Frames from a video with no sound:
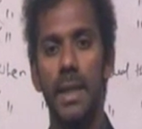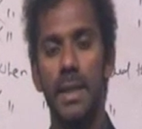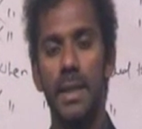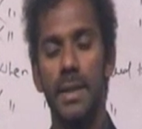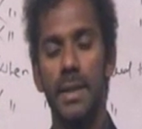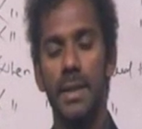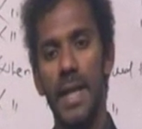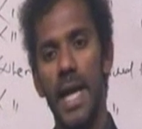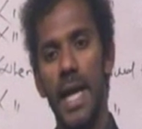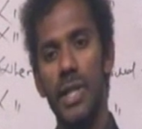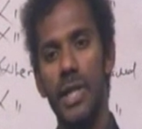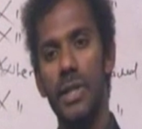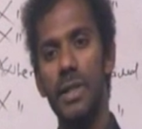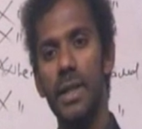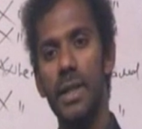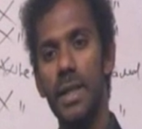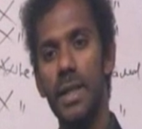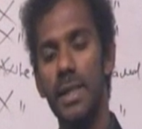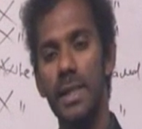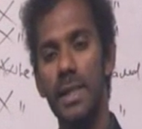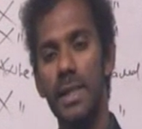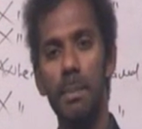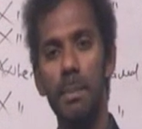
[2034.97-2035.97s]
The action that
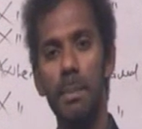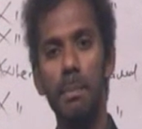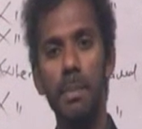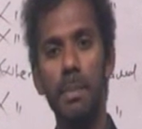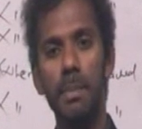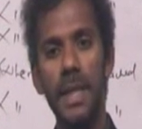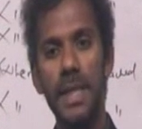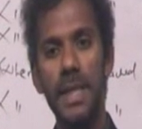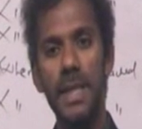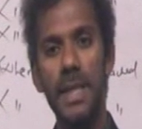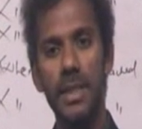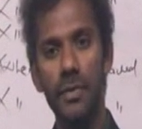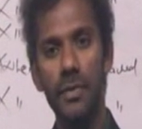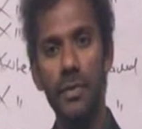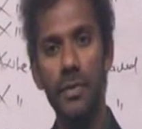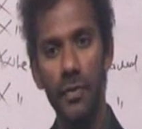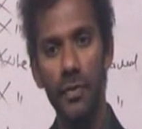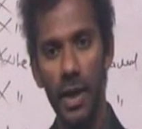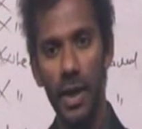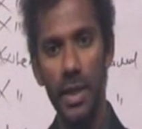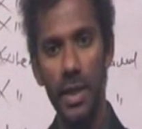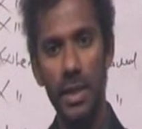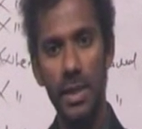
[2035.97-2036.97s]
is completed
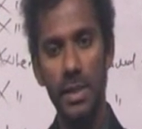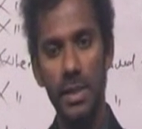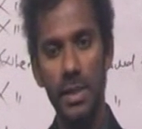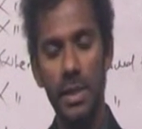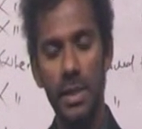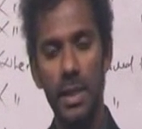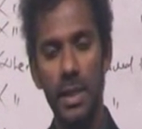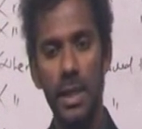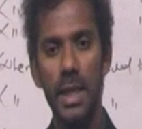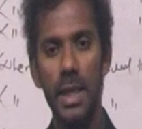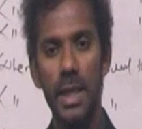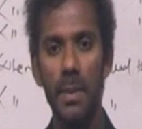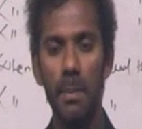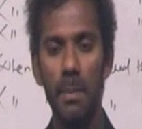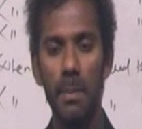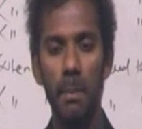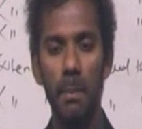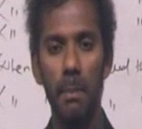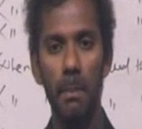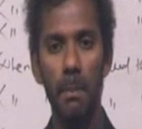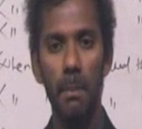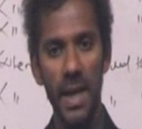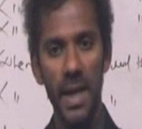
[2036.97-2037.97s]
first
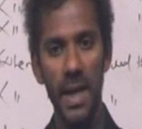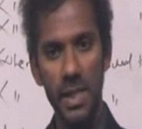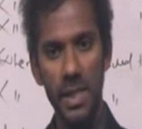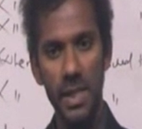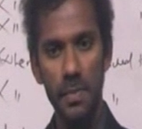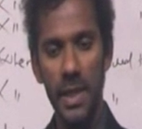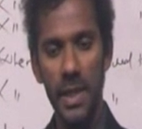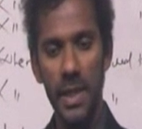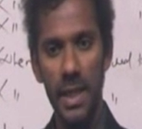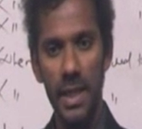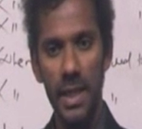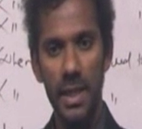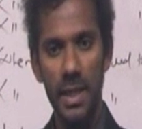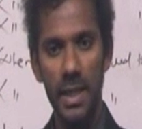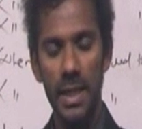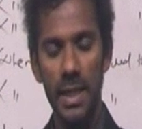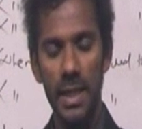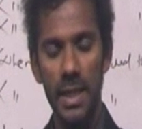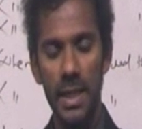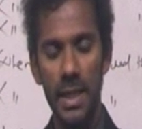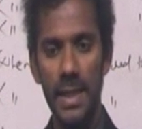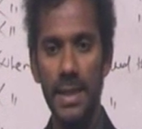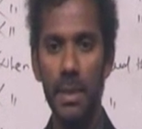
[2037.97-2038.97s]
must be
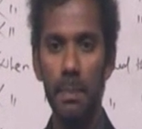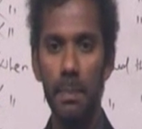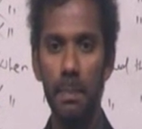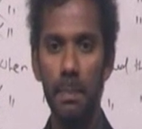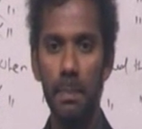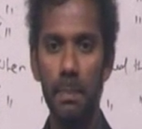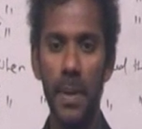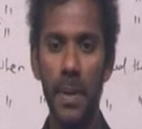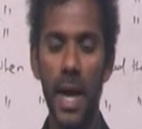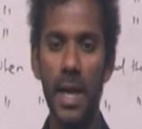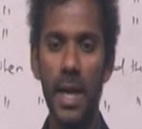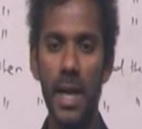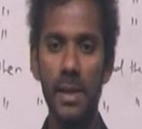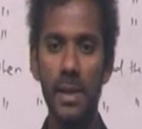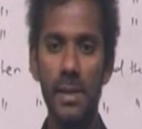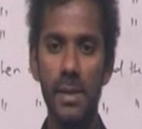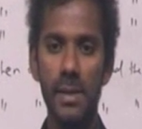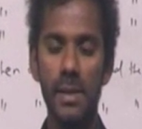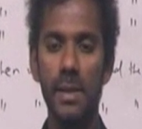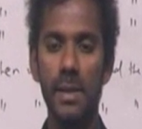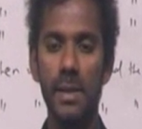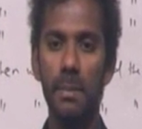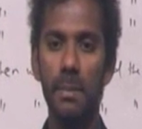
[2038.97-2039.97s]
in the
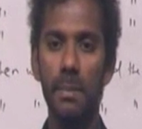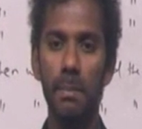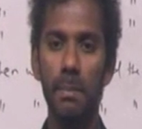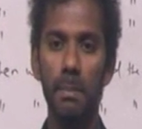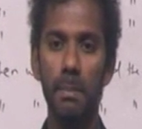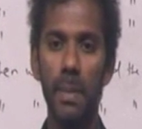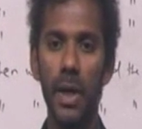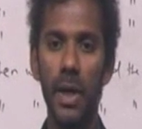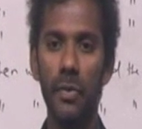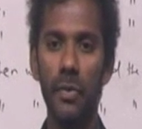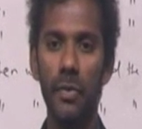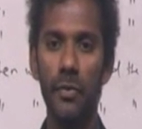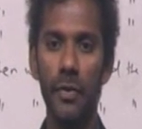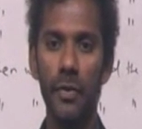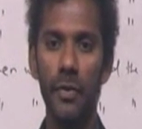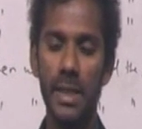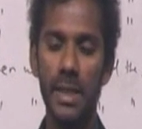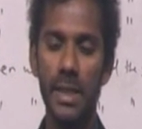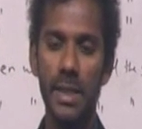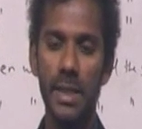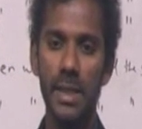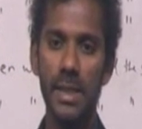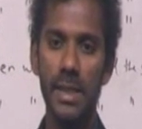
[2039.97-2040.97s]
past
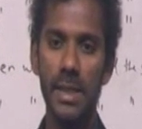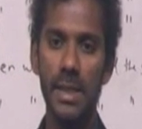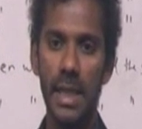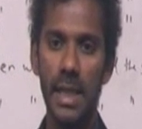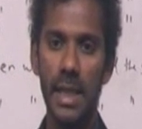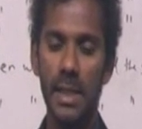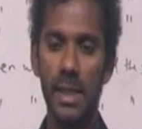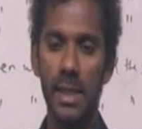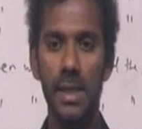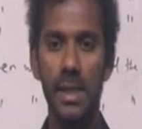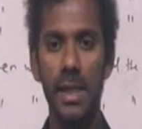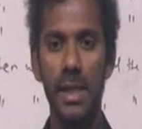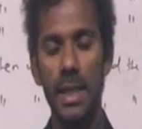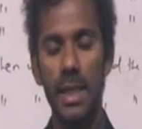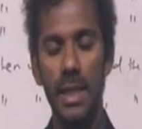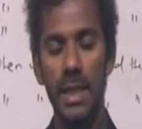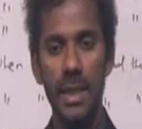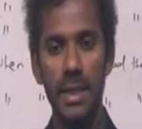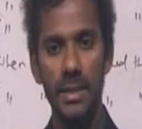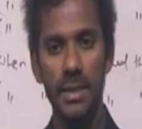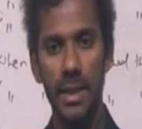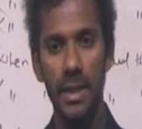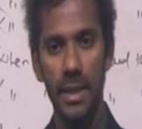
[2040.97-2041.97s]
perfect tense.
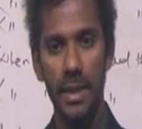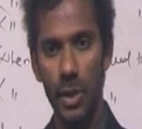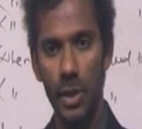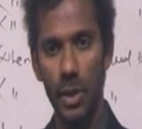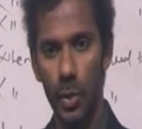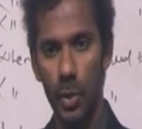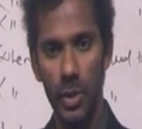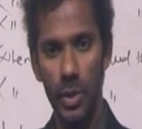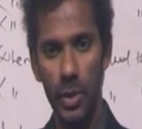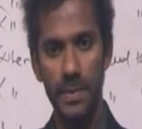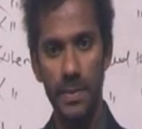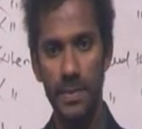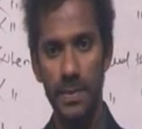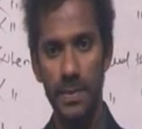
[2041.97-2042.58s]
That is a rule.